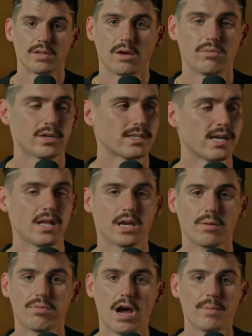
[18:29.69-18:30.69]
Like we were selling
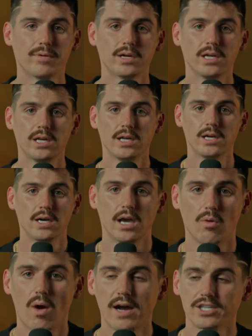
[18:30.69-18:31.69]
a property in
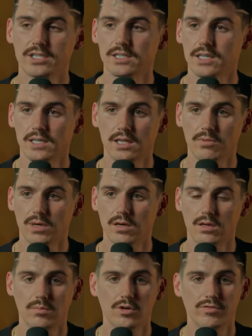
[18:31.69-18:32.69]
Washington that we
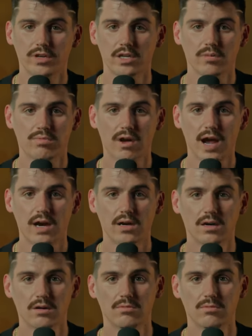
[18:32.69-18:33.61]
couldn't move a year prior.